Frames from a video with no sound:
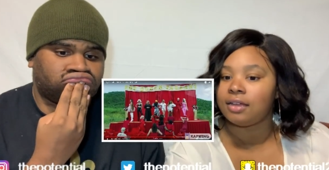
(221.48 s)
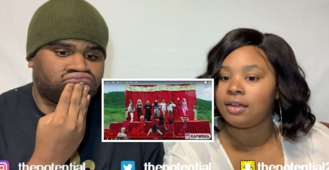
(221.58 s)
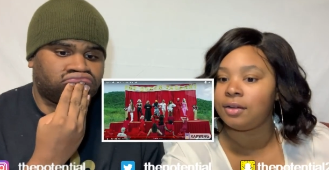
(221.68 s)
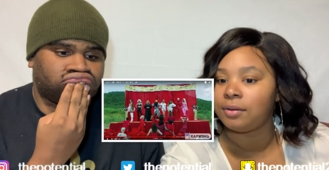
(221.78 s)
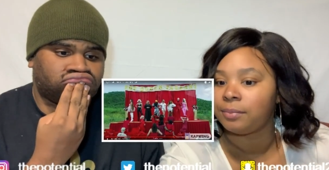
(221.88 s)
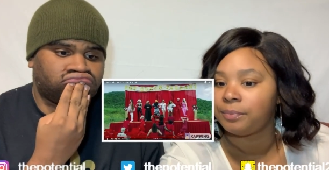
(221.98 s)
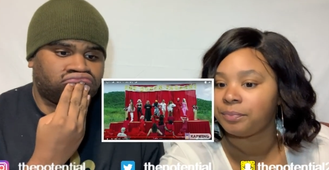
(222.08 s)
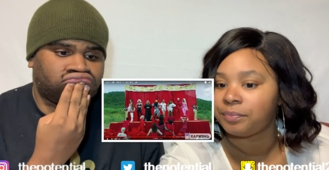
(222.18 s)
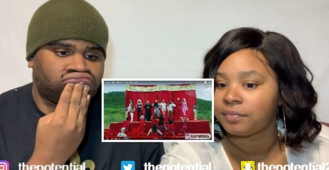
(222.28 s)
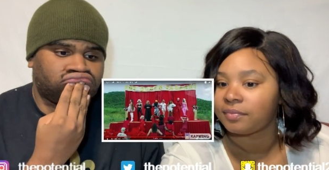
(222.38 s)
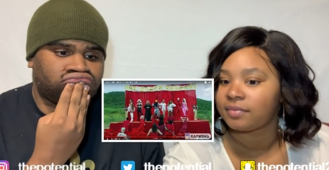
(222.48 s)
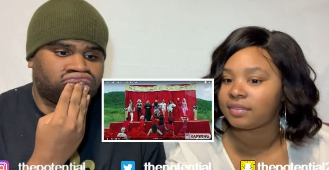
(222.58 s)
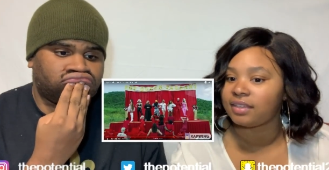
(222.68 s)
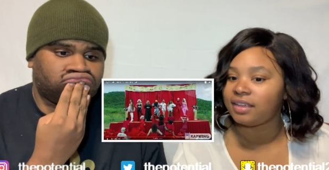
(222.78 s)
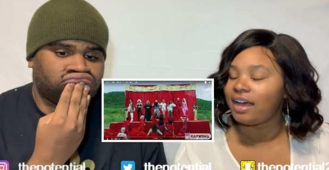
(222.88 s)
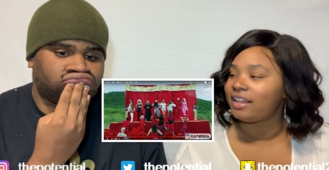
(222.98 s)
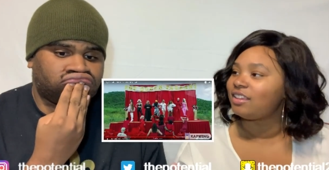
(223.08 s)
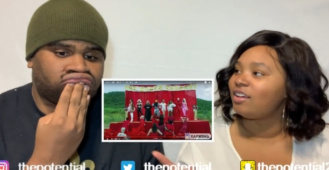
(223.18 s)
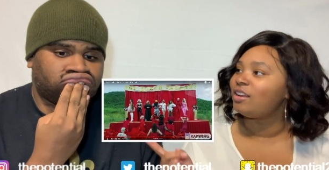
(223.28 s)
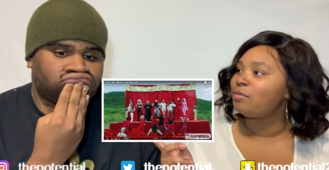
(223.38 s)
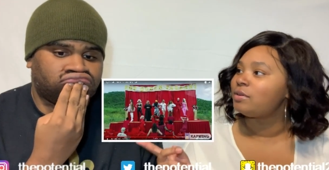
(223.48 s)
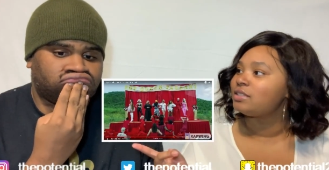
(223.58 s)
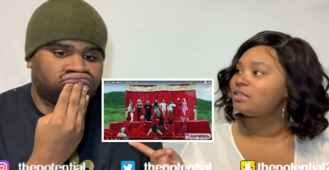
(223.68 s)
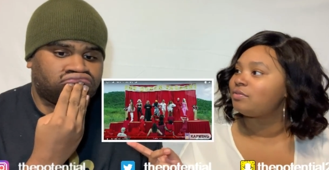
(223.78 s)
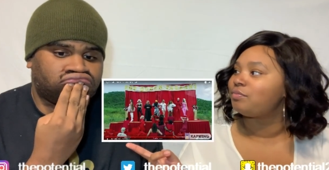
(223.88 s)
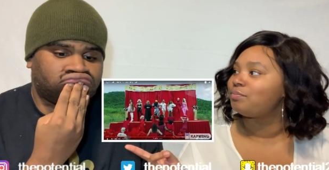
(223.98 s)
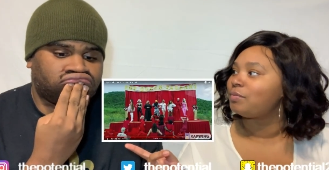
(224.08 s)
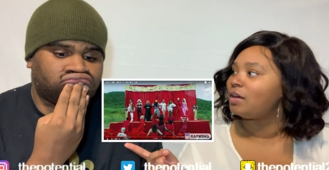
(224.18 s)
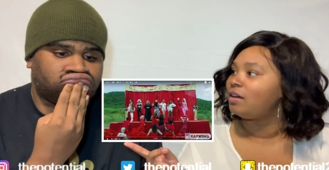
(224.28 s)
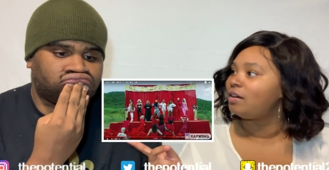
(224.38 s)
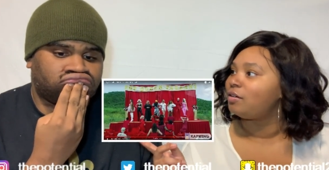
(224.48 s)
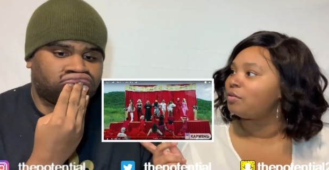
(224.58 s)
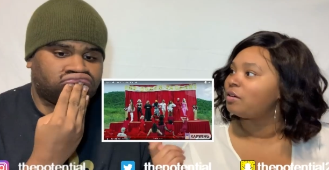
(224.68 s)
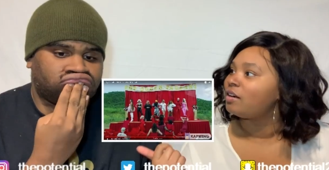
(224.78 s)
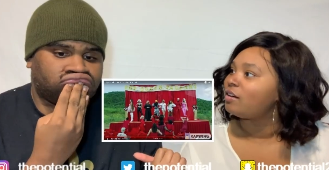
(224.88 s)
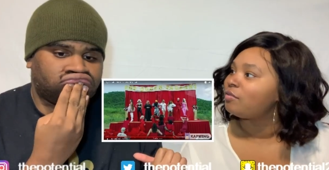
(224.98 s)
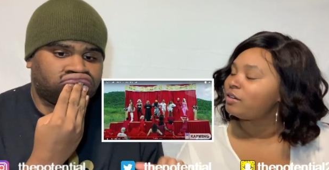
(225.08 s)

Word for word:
Speaker 1: Um, I thought it was uh old girl